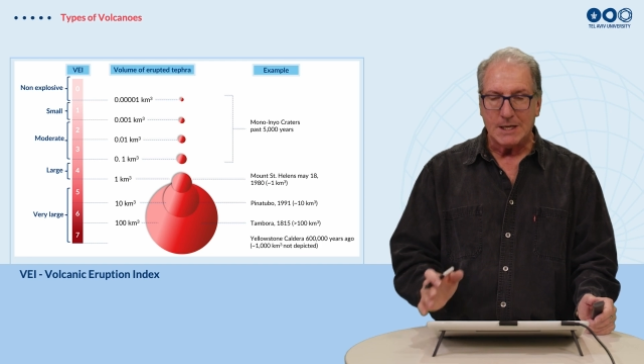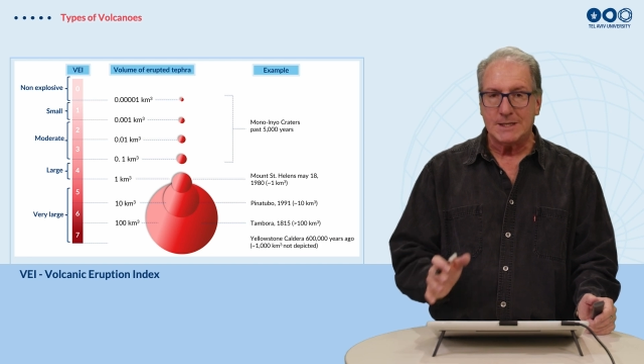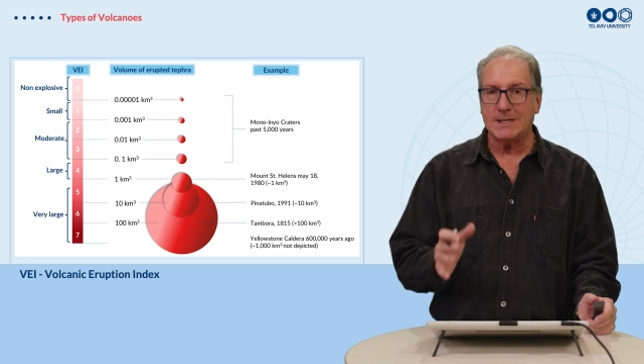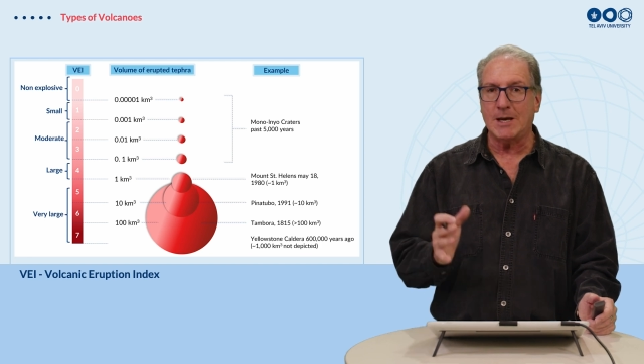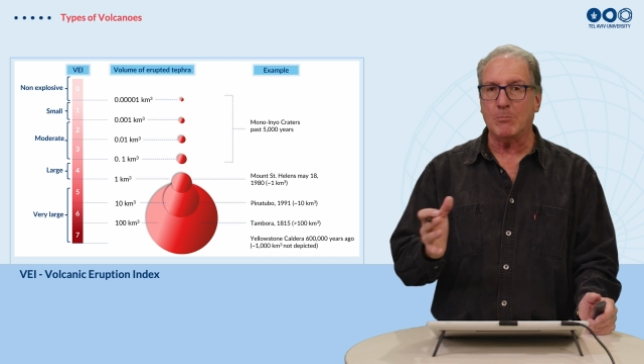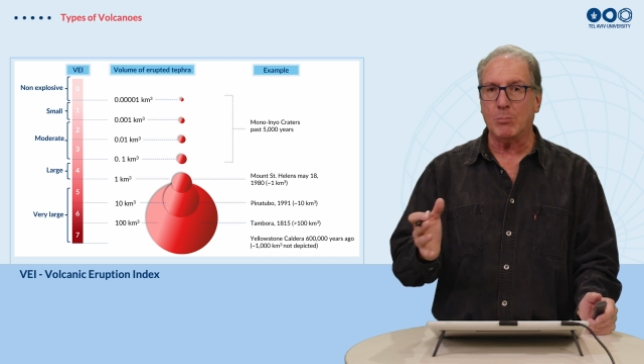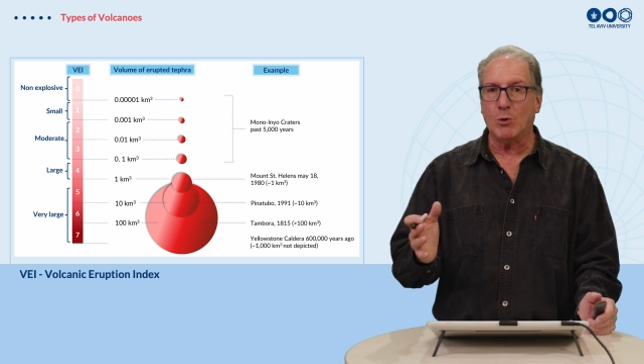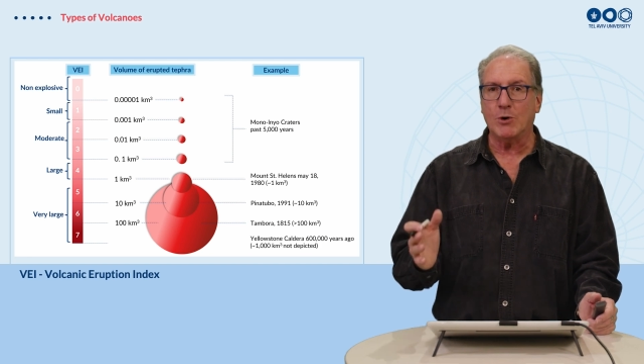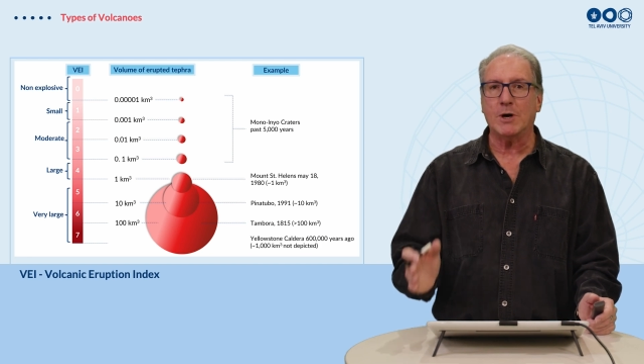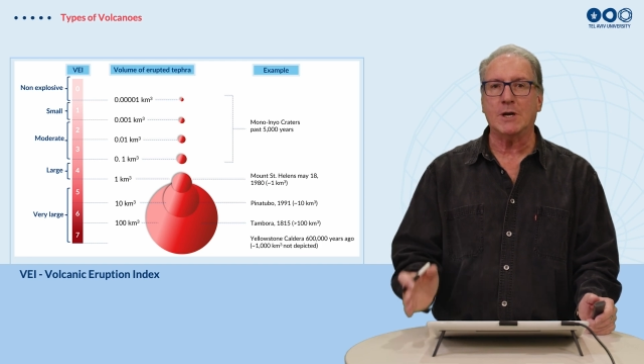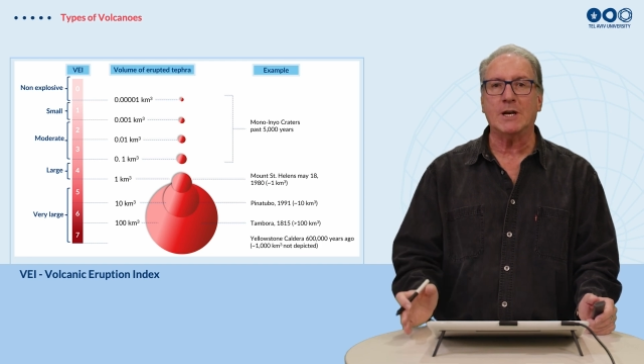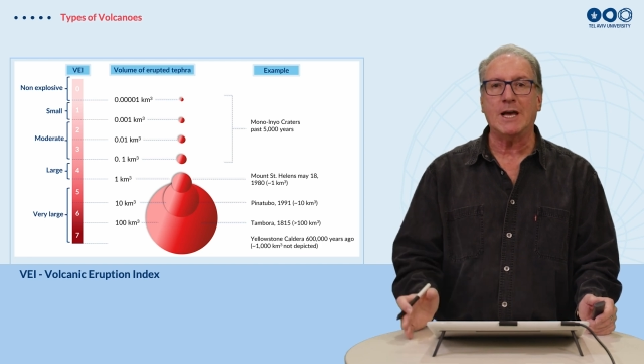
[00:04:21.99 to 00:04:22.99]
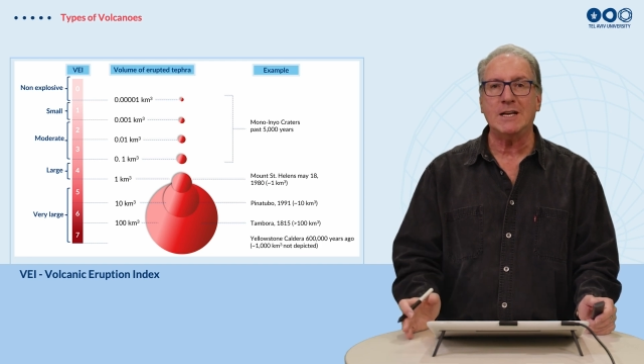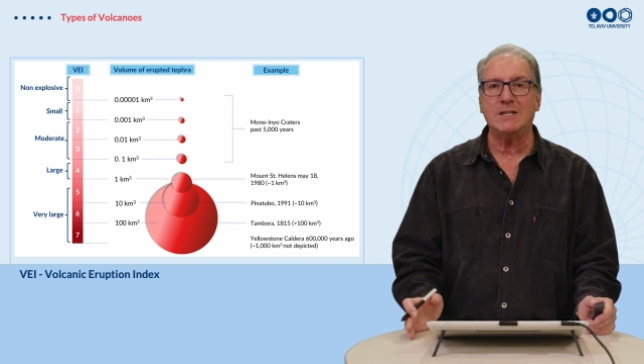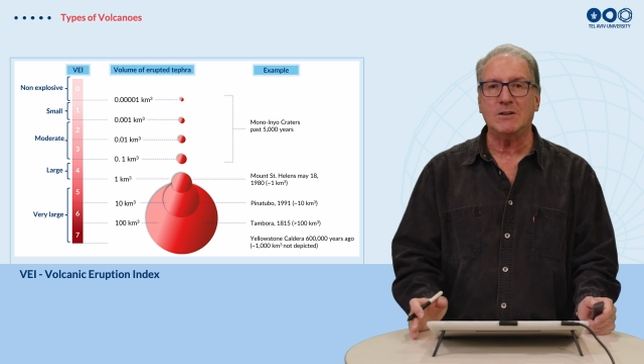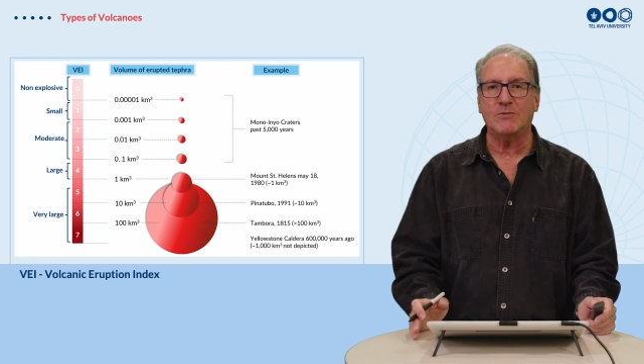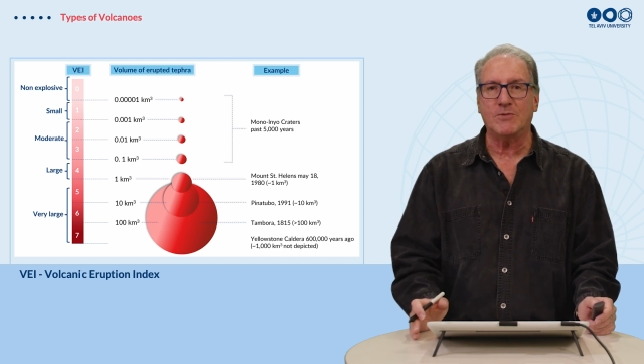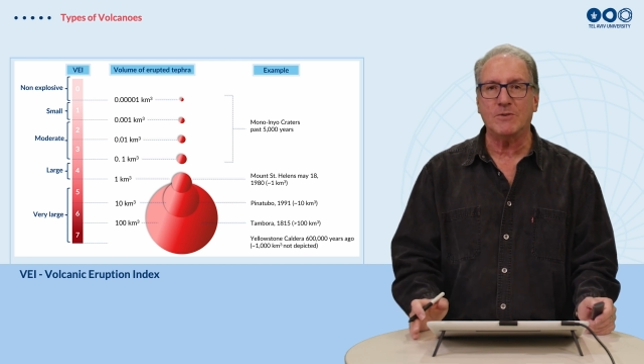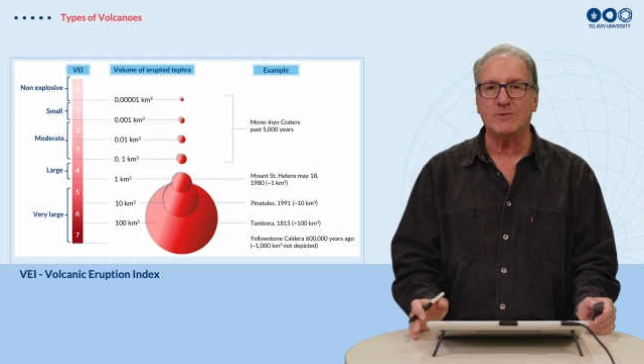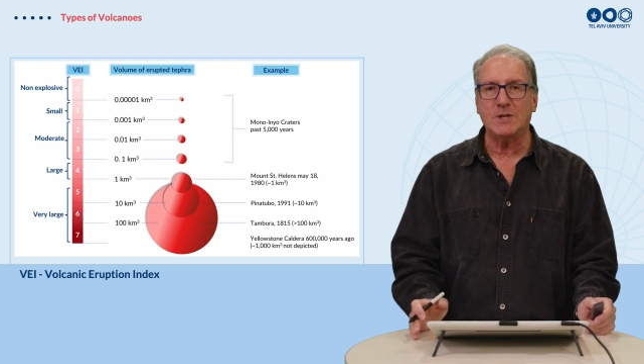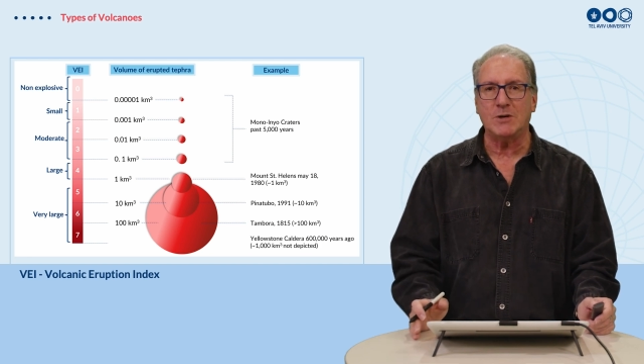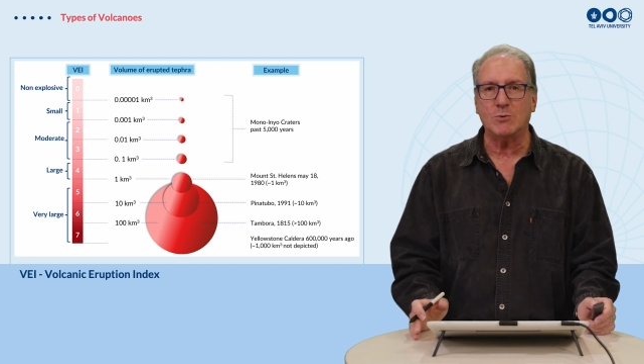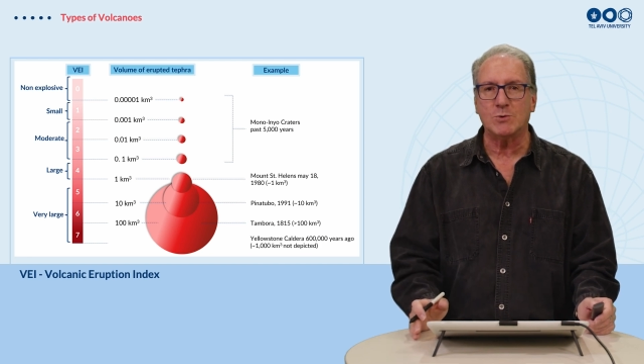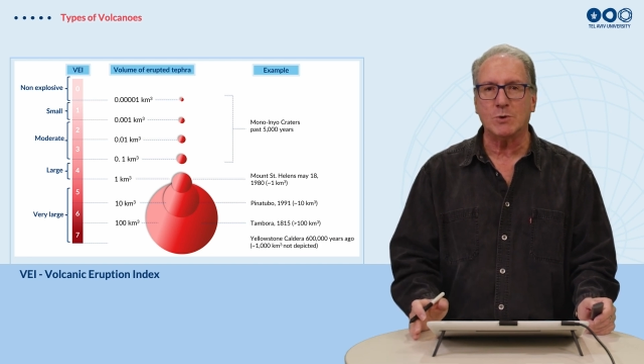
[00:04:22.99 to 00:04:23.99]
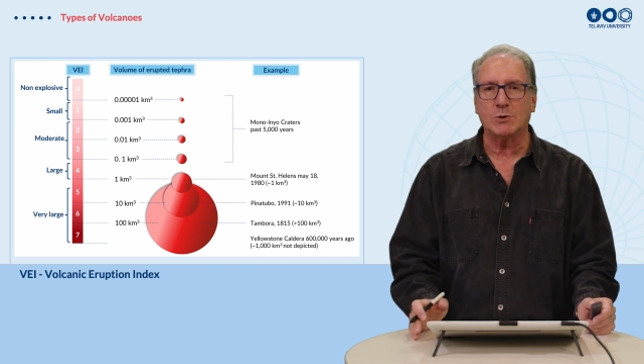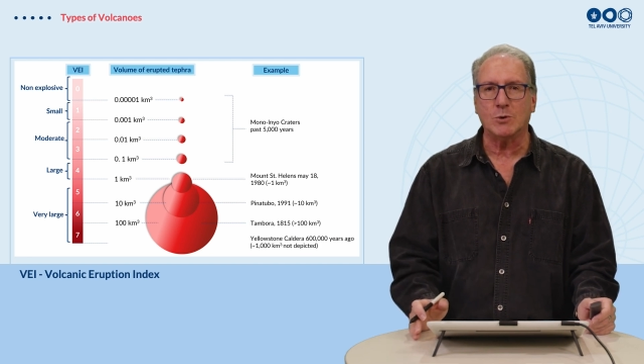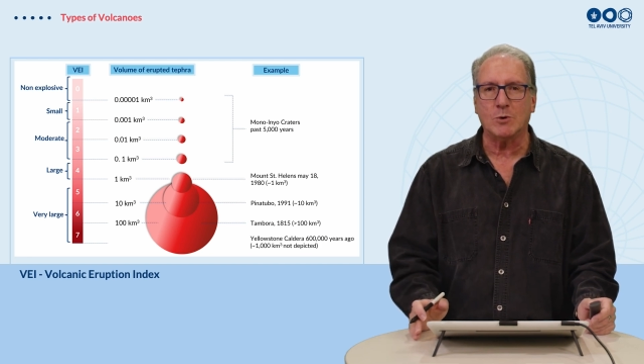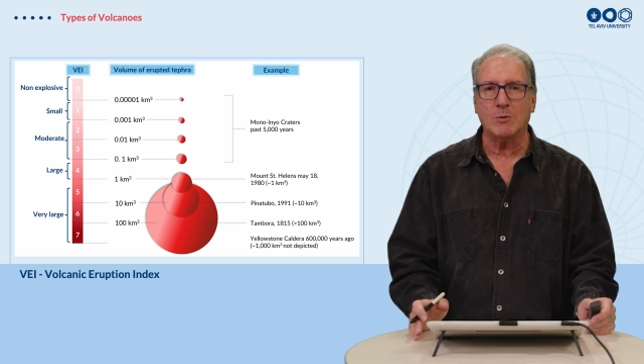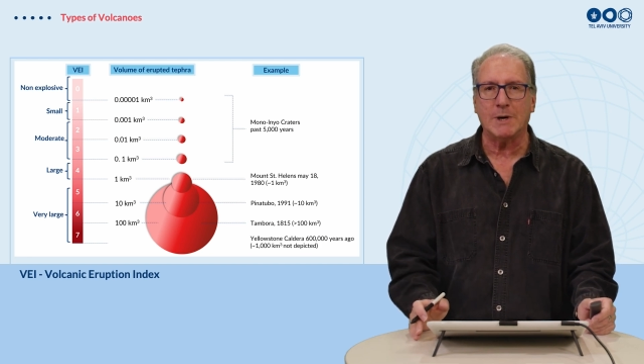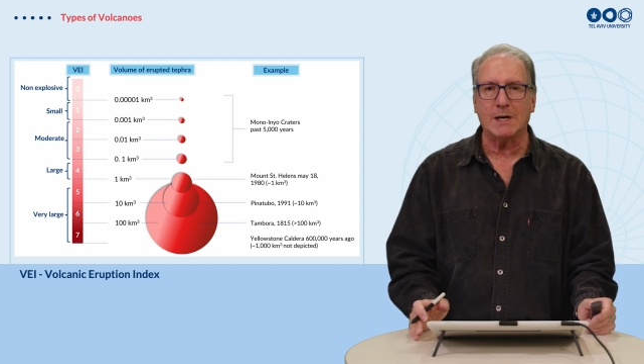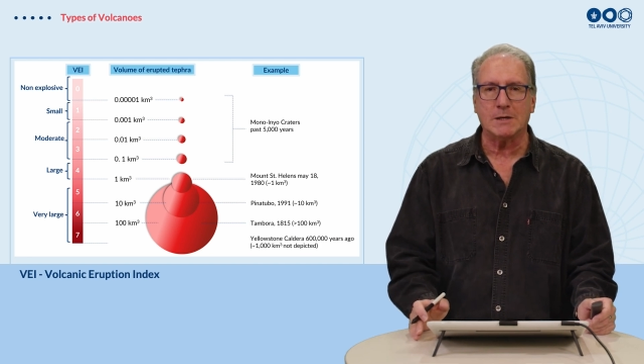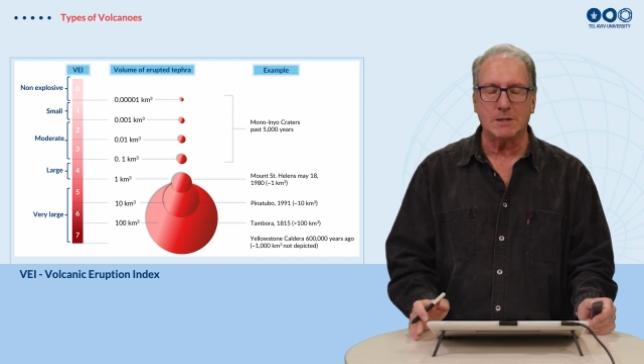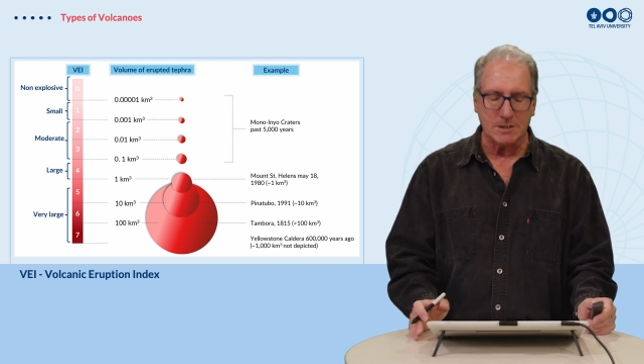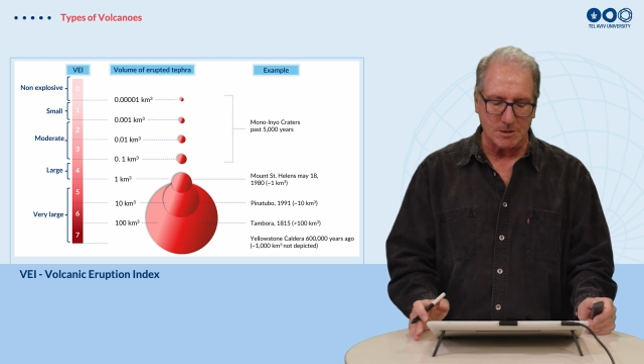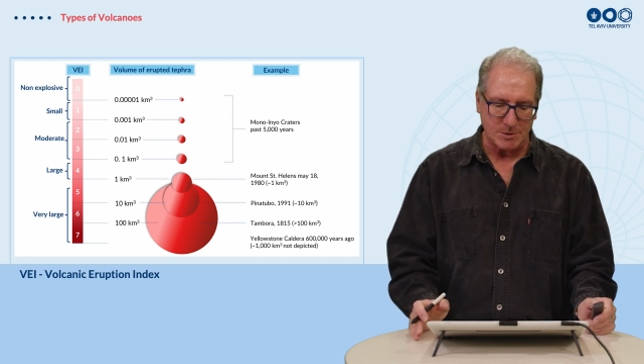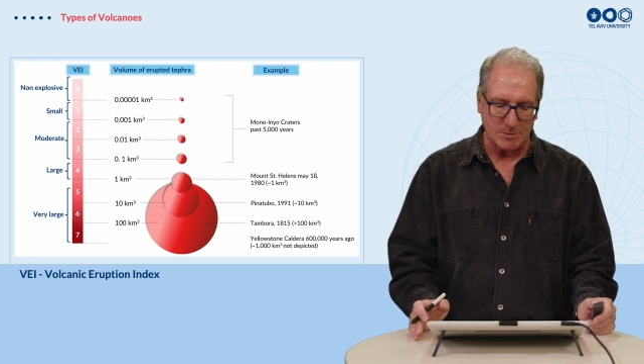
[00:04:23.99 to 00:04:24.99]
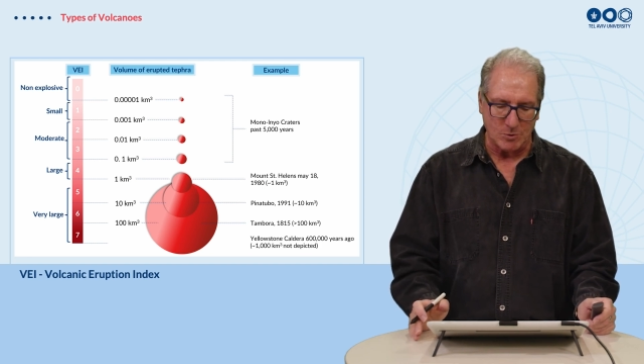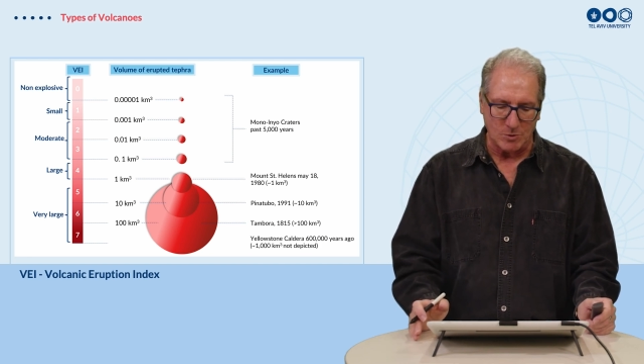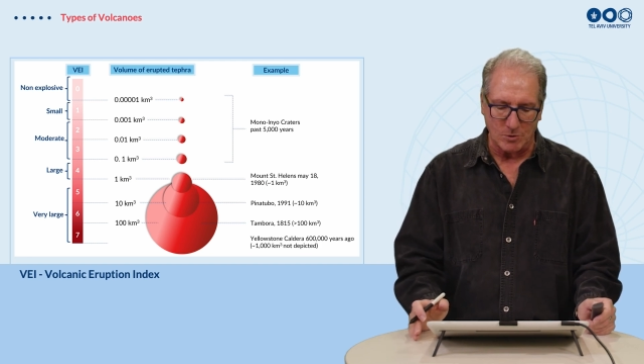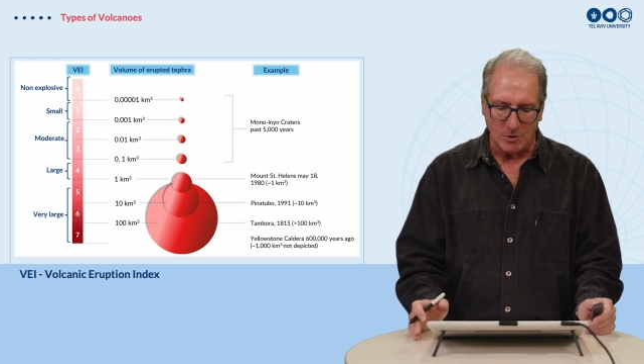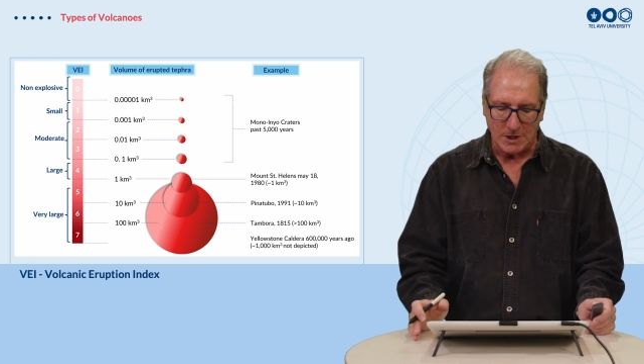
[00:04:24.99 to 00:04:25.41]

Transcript: Tambora in 1815, which we'll talk about a little bit more,